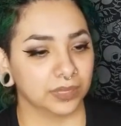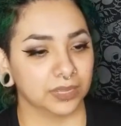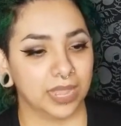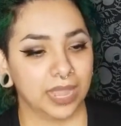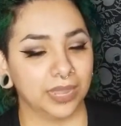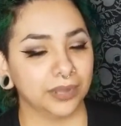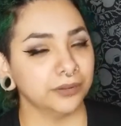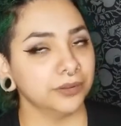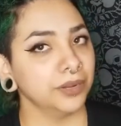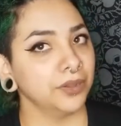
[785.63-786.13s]

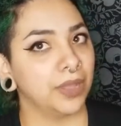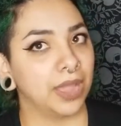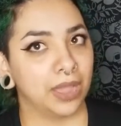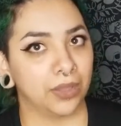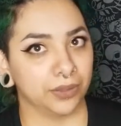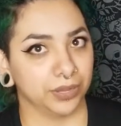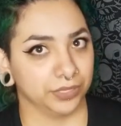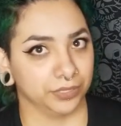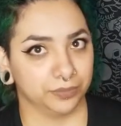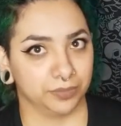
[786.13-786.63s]
I don't know how
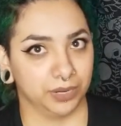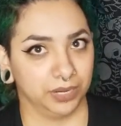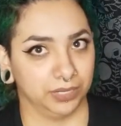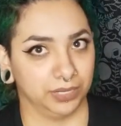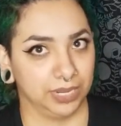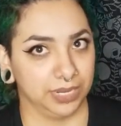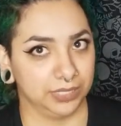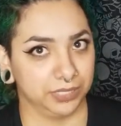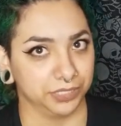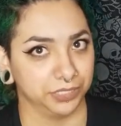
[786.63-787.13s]
other
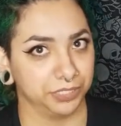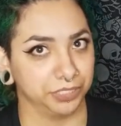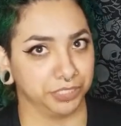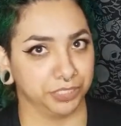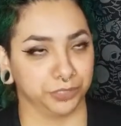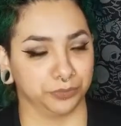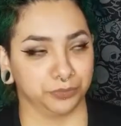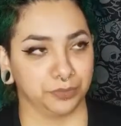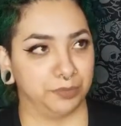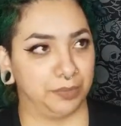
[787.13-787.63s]
podcasters
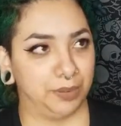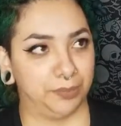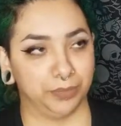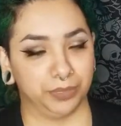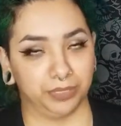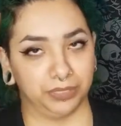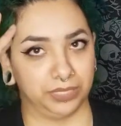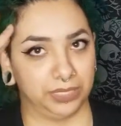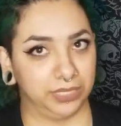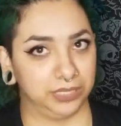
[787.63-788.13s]
just remember
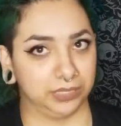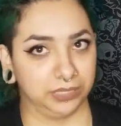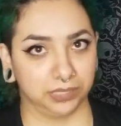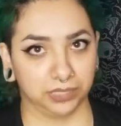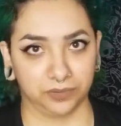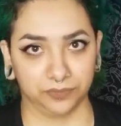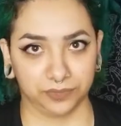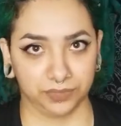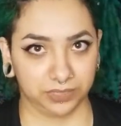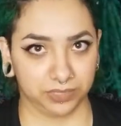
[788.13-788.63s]
things
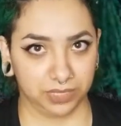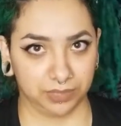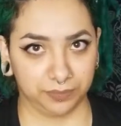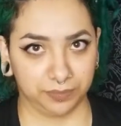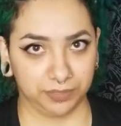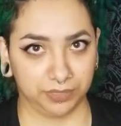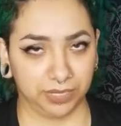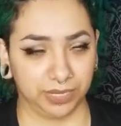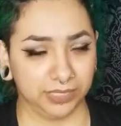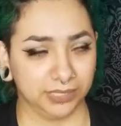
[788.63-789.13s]
off the top of
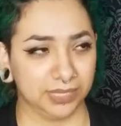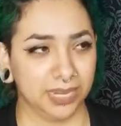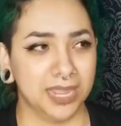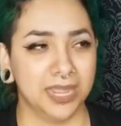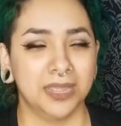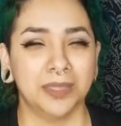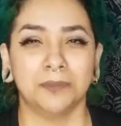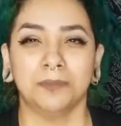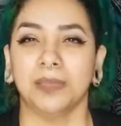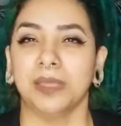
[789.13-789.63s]
their head.
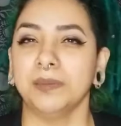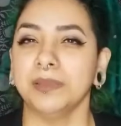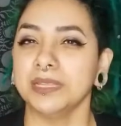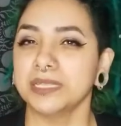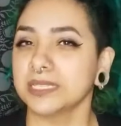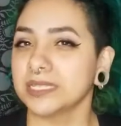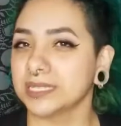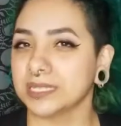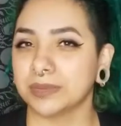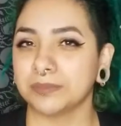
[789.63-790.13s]
Maybe it's
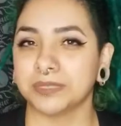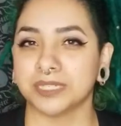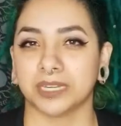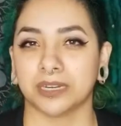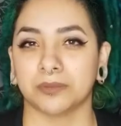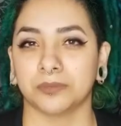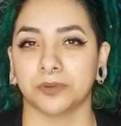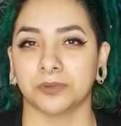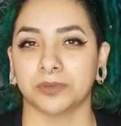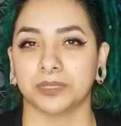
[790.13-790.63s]
because I'm
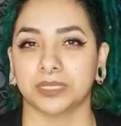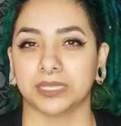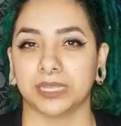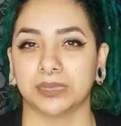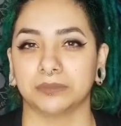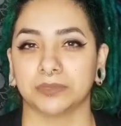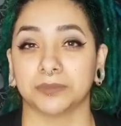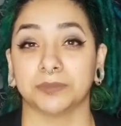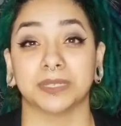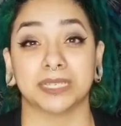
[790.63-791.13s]
terrible with
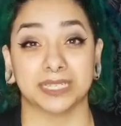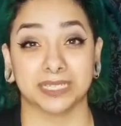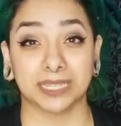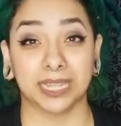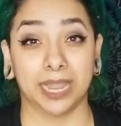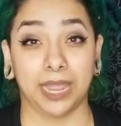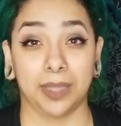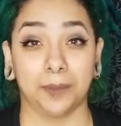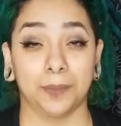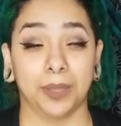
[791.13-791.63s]
names, because I
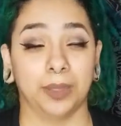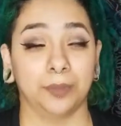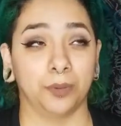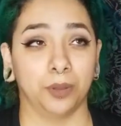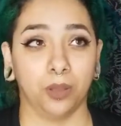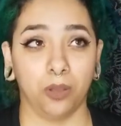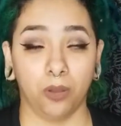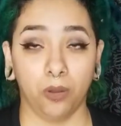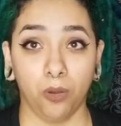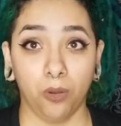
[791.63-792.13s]
am. I'm
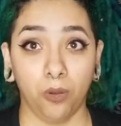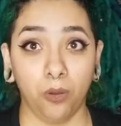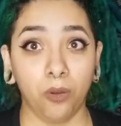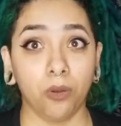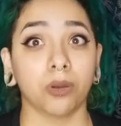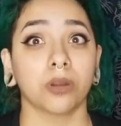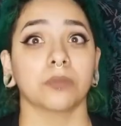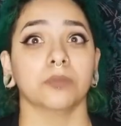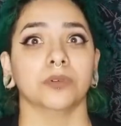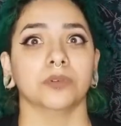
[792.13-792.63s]

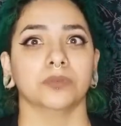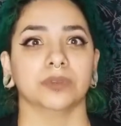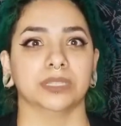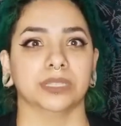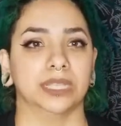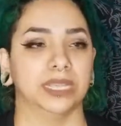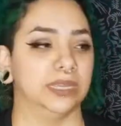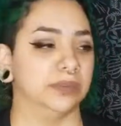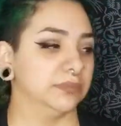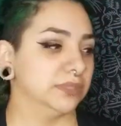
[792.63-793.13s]
horrible with
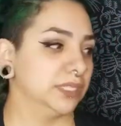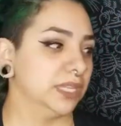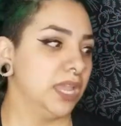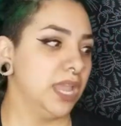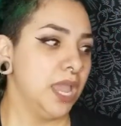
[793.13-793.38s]
names.